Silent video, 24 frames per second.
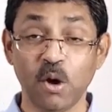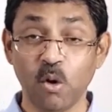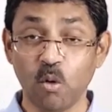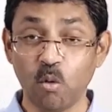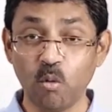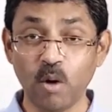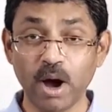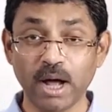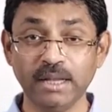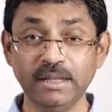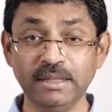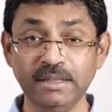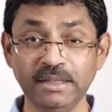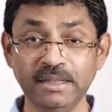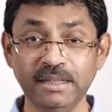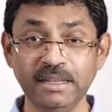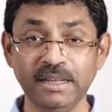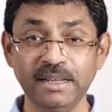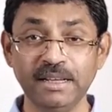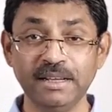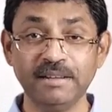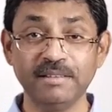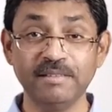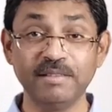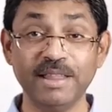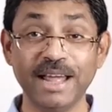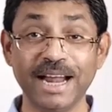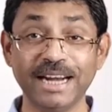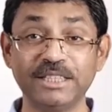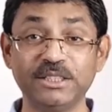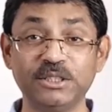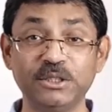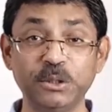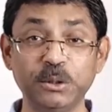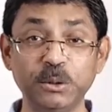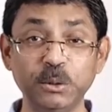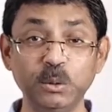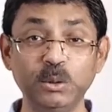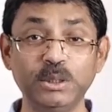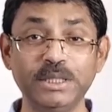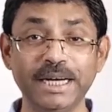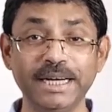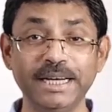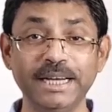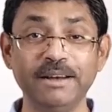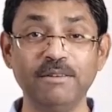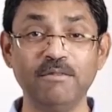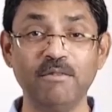one that's
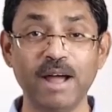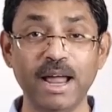rooted in